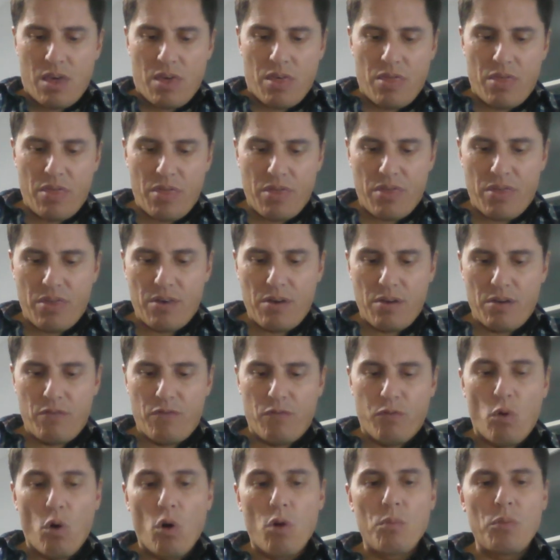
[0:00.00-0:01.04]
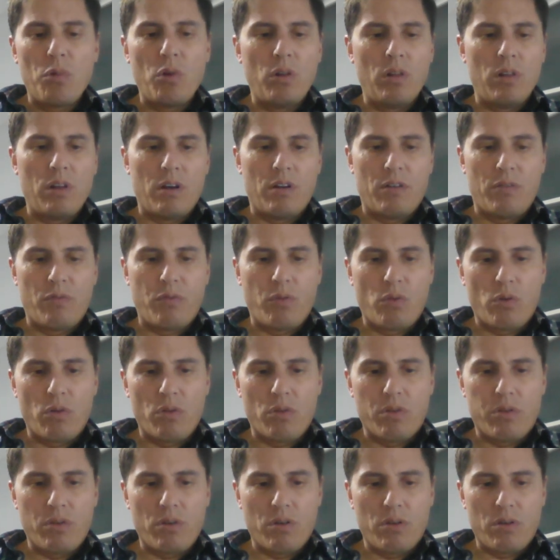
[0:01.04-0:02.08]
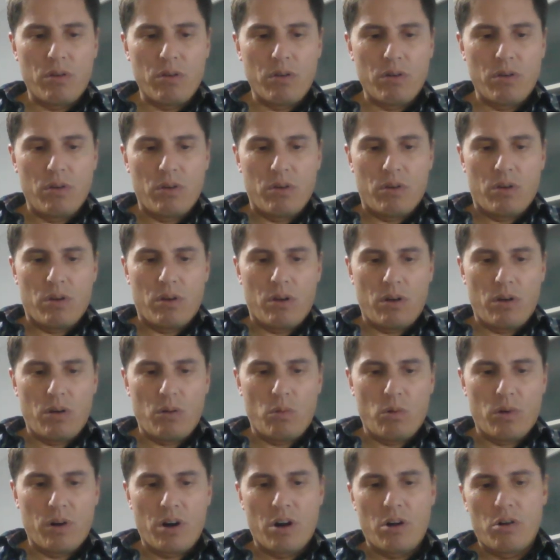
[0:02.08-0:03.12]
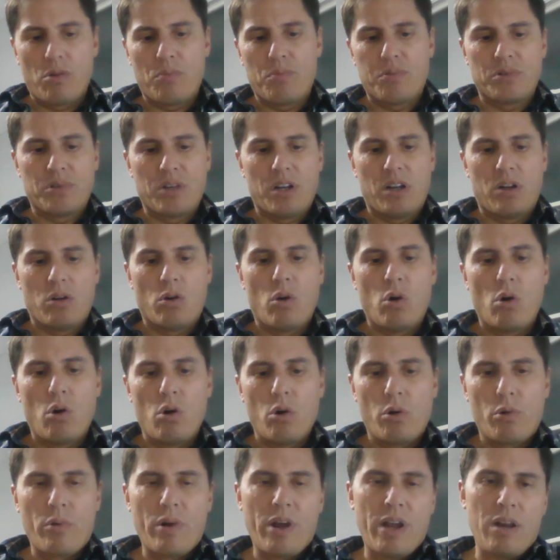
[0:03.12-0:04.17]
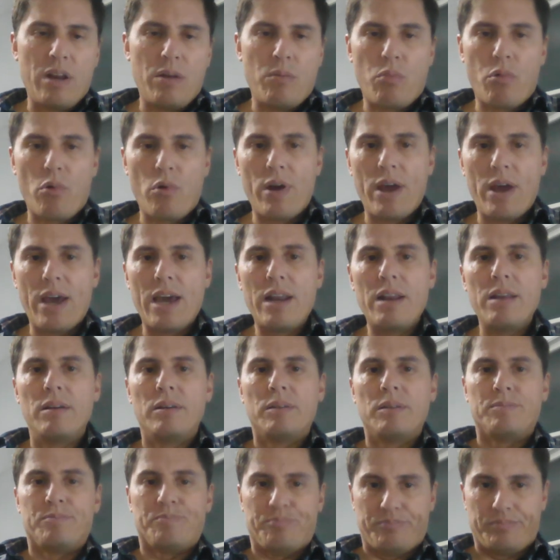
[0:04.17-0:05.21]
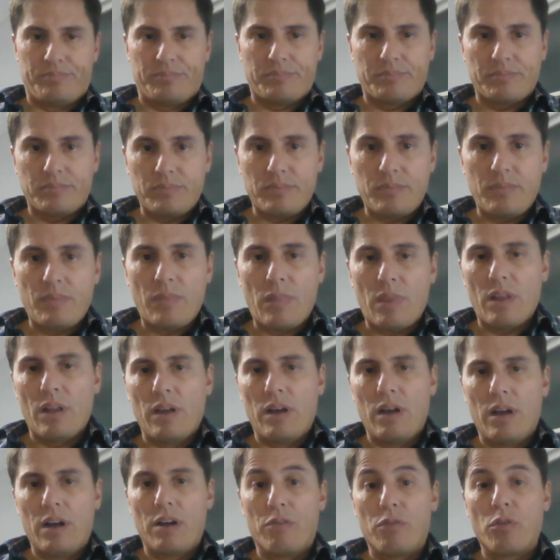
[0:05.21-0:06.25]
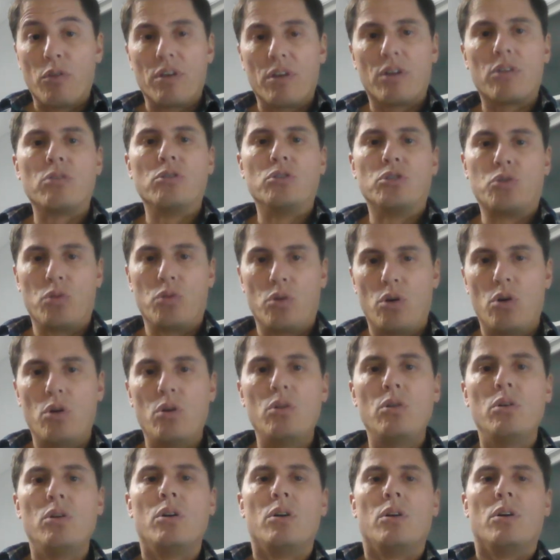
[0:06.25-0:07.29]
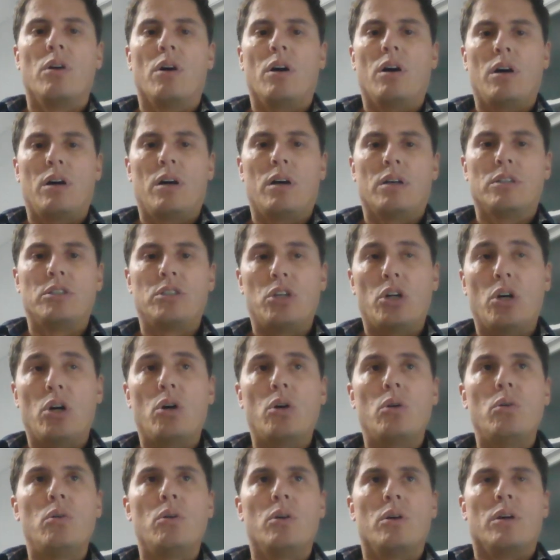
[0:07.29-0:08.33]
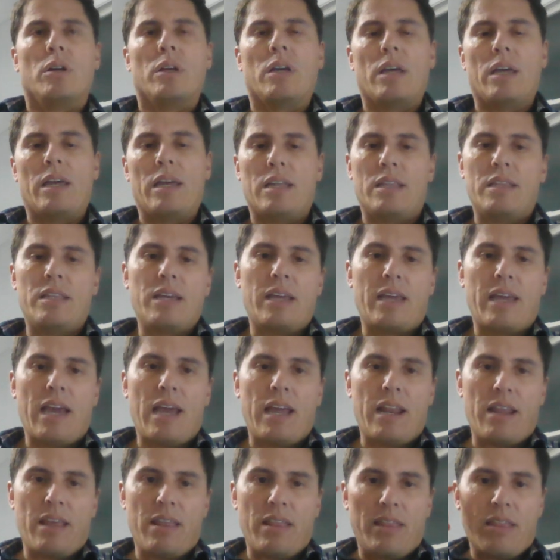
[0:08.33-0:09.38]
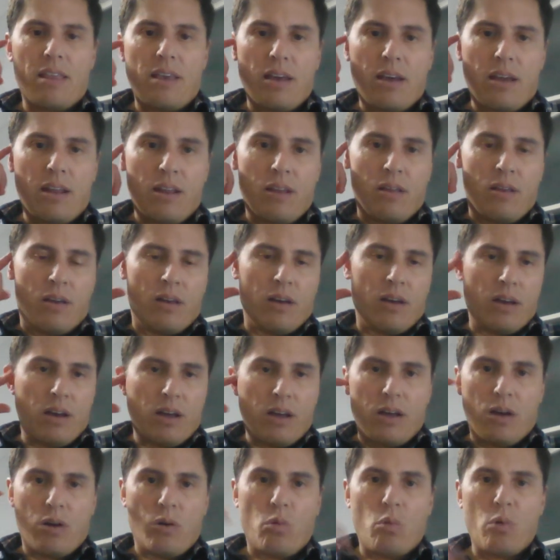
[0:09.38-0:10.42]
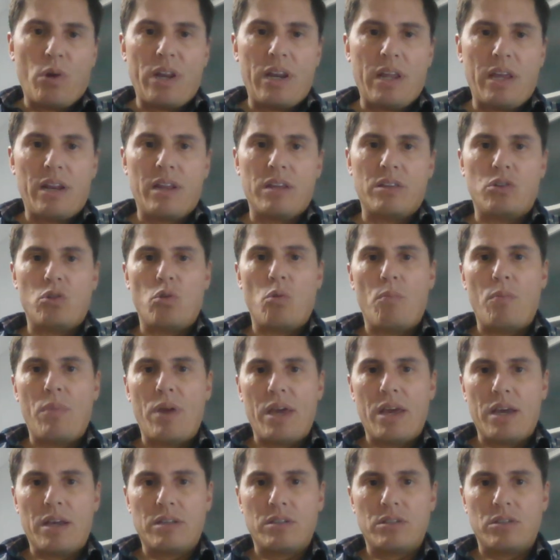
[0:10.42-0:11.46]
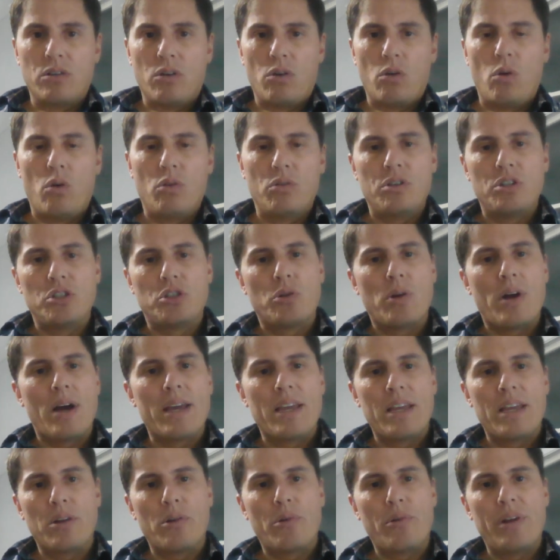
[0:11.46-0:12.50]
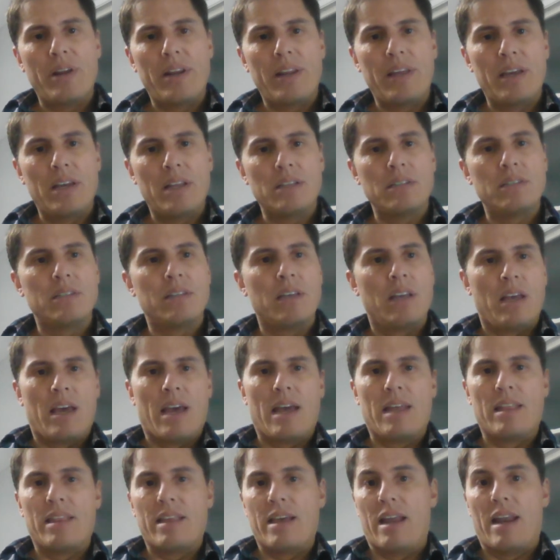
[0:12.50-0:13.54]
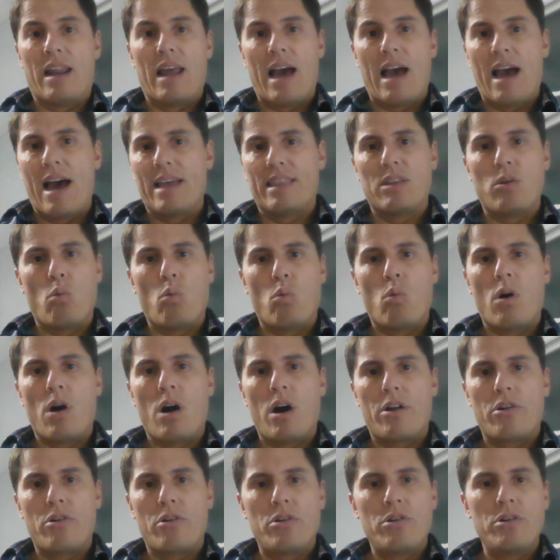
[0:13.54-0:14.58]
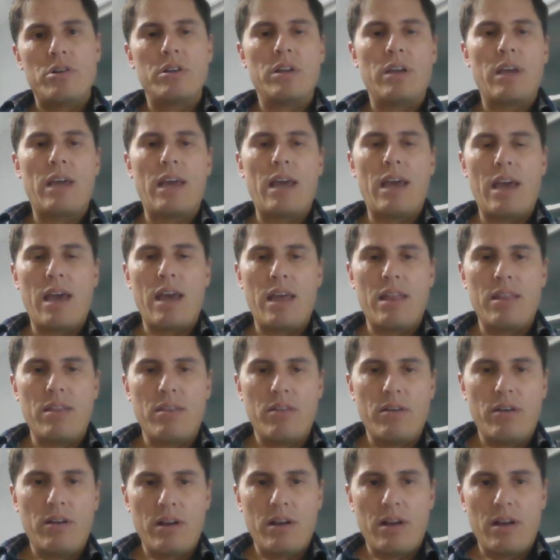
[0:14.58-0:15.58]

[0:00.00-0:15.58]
The formula for the 100% whole grain bread for the control dough indicated that we needed to mix all the dry ingredients and then add the water and